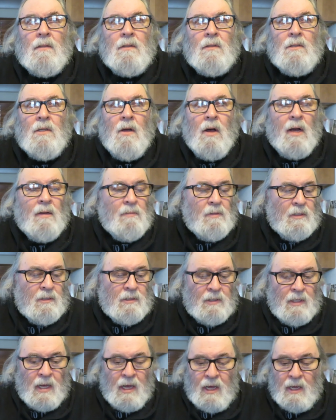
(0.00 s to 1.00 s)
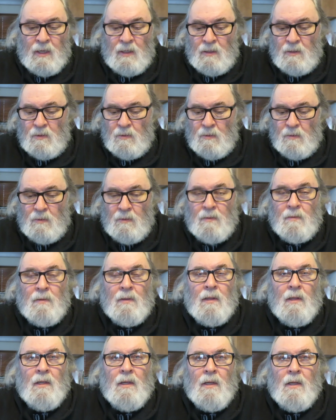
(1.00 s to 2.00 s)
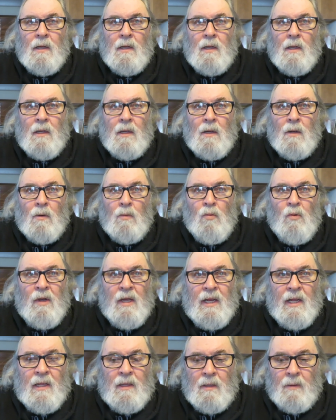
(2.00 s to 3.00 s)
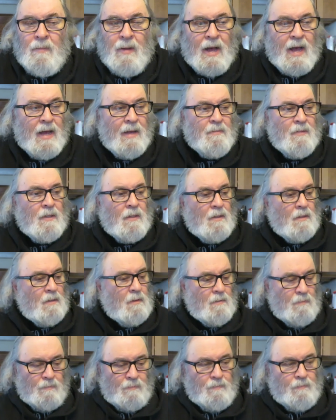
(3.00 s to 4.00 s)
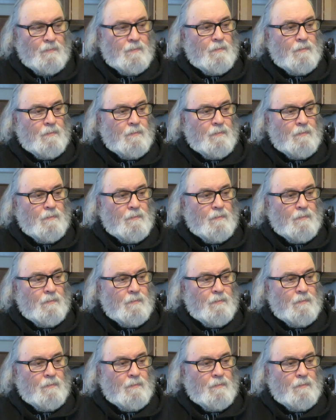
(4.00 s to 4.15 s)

so I'm just uh, reading the Bible,